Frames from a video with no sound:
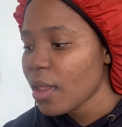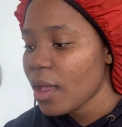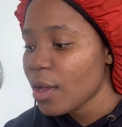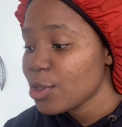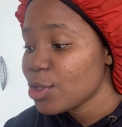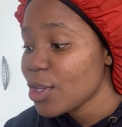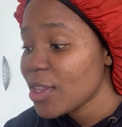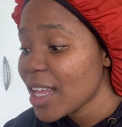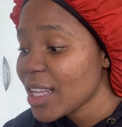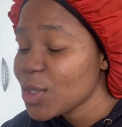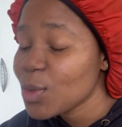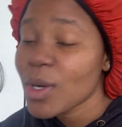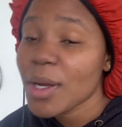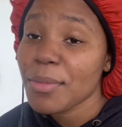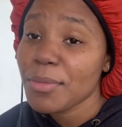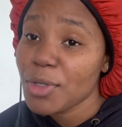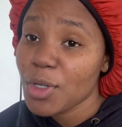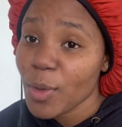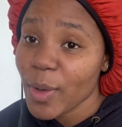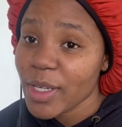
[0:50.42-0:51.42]
So that's what
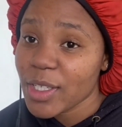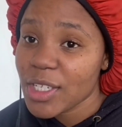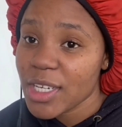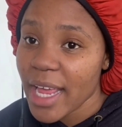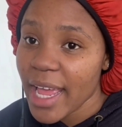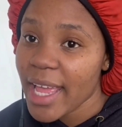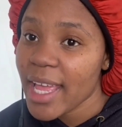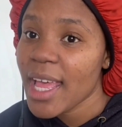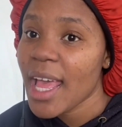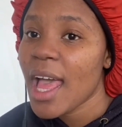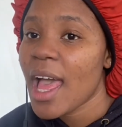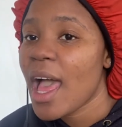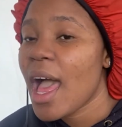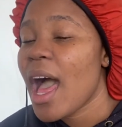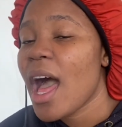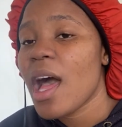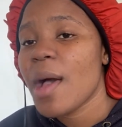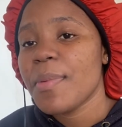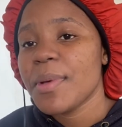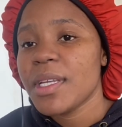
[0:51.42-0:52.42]
I'm doing today.
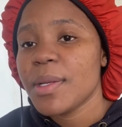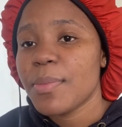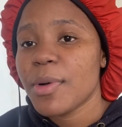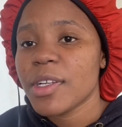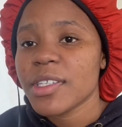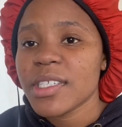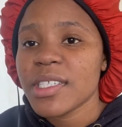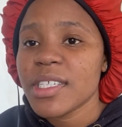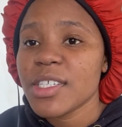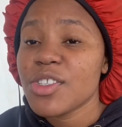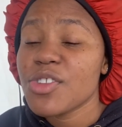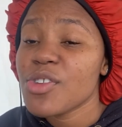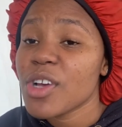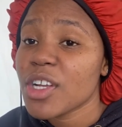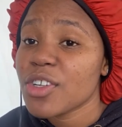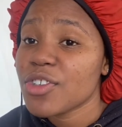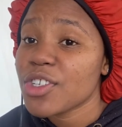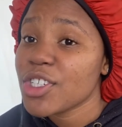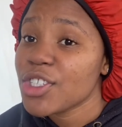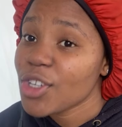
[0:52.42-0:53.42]
I'll be depositing
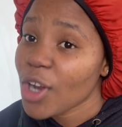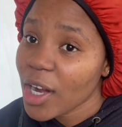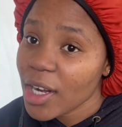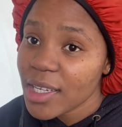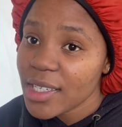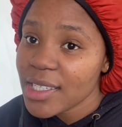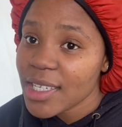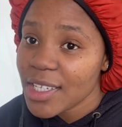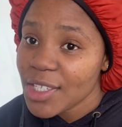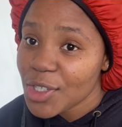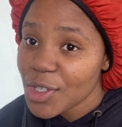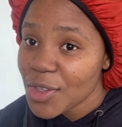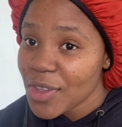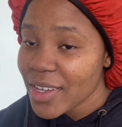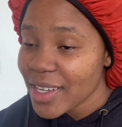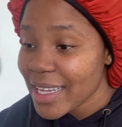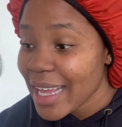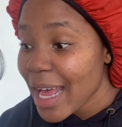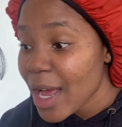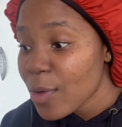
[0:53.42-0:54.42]
$200 into the
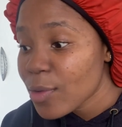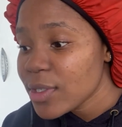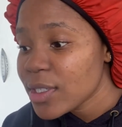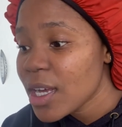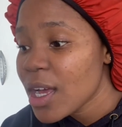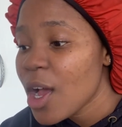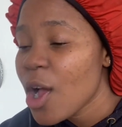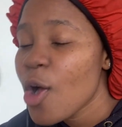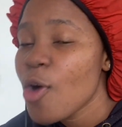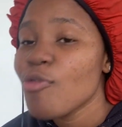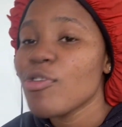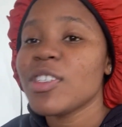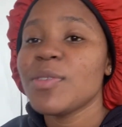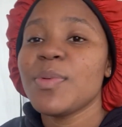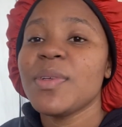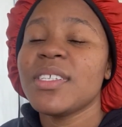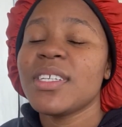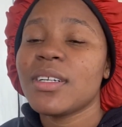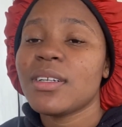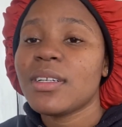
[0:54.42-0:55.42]
account, which
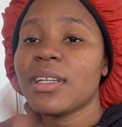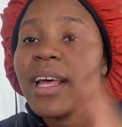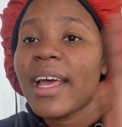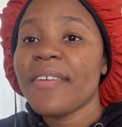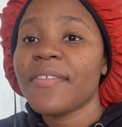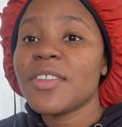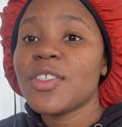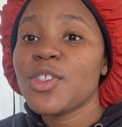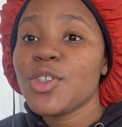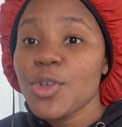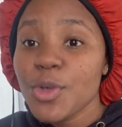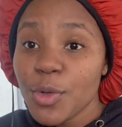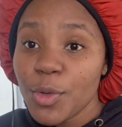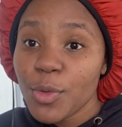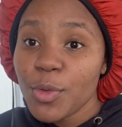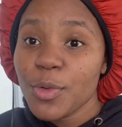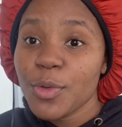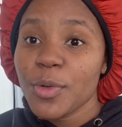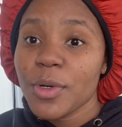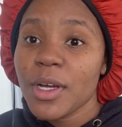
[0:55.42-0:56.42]
means that I'll have
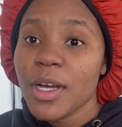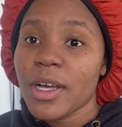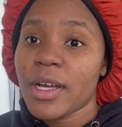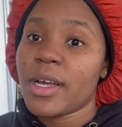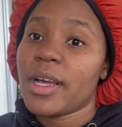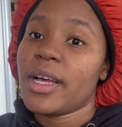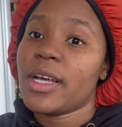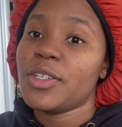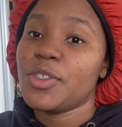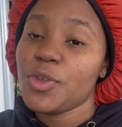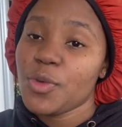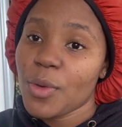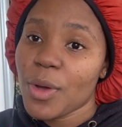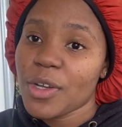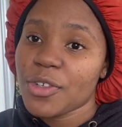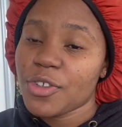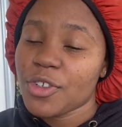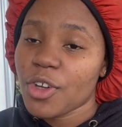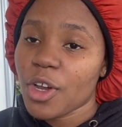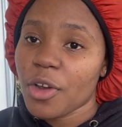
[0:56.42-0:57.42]
two
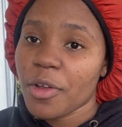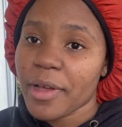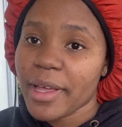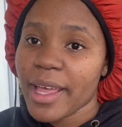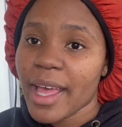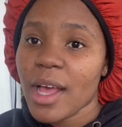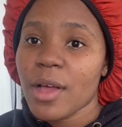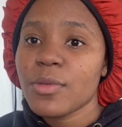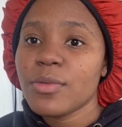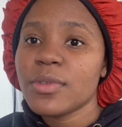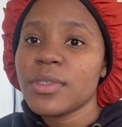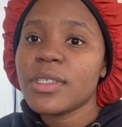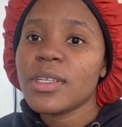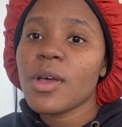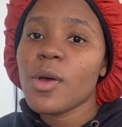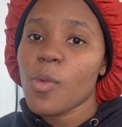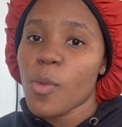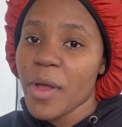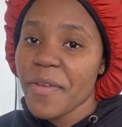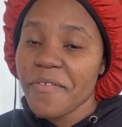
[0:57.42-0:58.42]
$200 accounts,
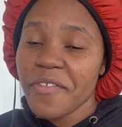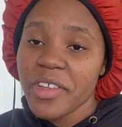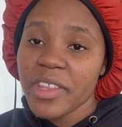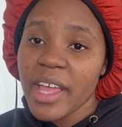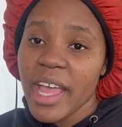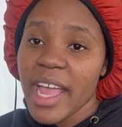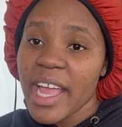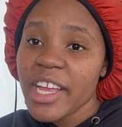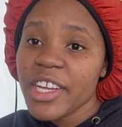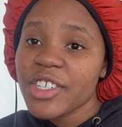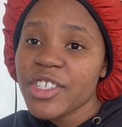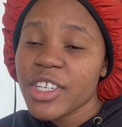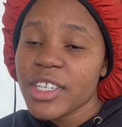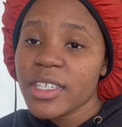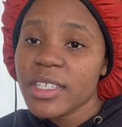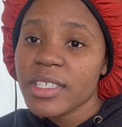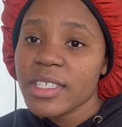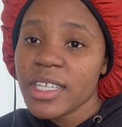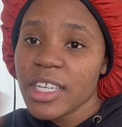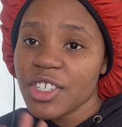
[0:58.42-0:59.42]
one for the
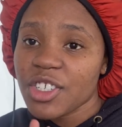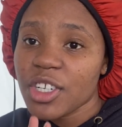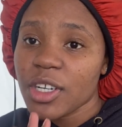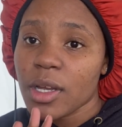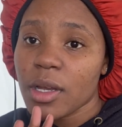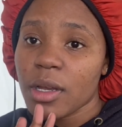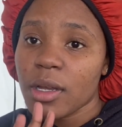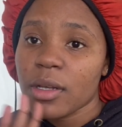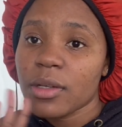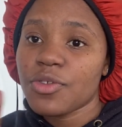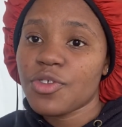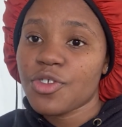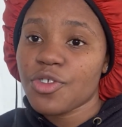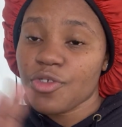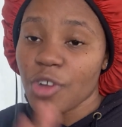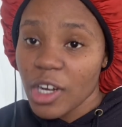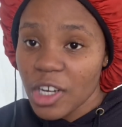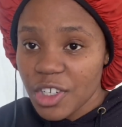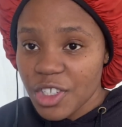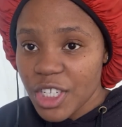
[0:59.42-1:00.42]
Asian session
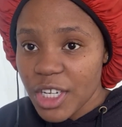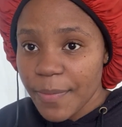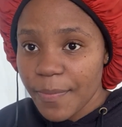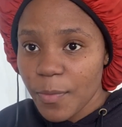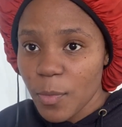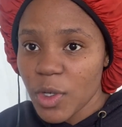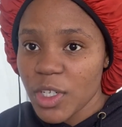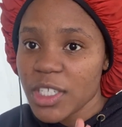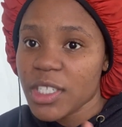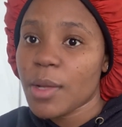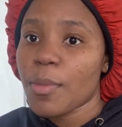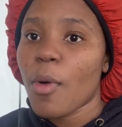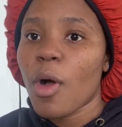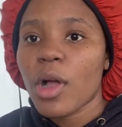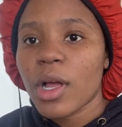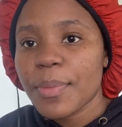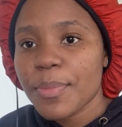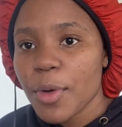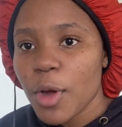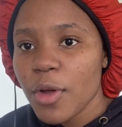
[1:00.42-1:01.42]
strategy, which is the
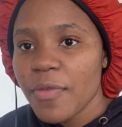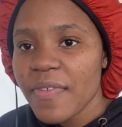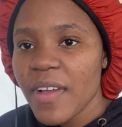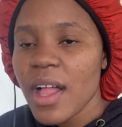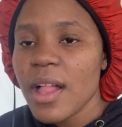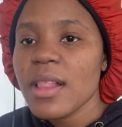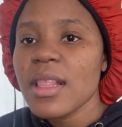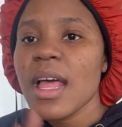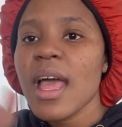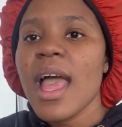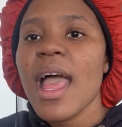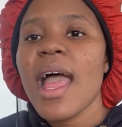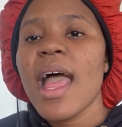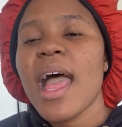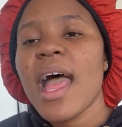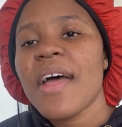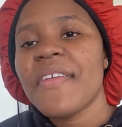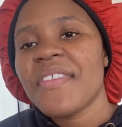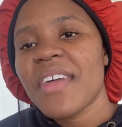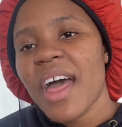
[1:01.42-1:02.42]
market profile,
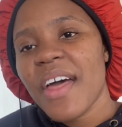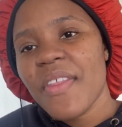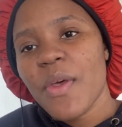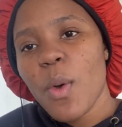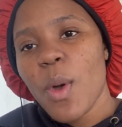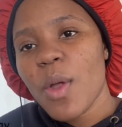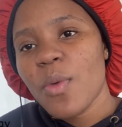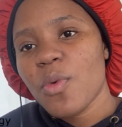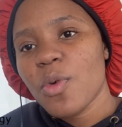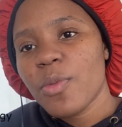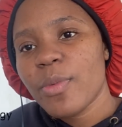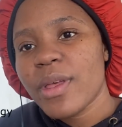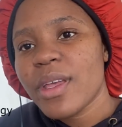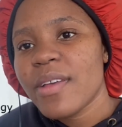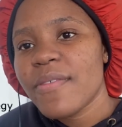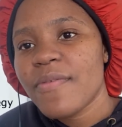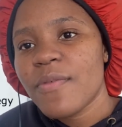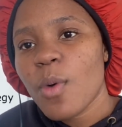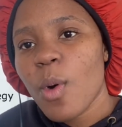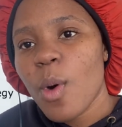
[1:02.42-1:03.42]
and the other one will be
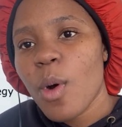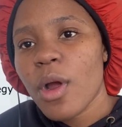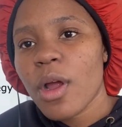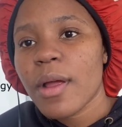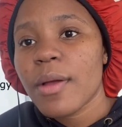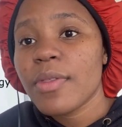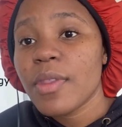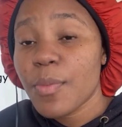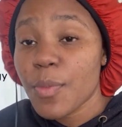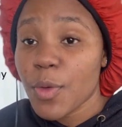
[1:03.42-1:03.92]
for the